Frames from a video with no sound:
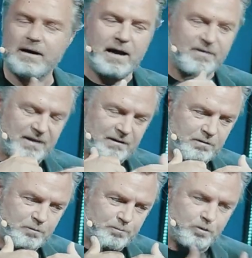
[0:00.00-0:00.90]
And then
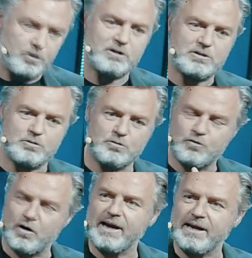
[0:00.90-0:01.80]
through products to
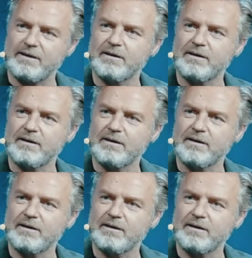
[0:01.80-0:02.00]
trade,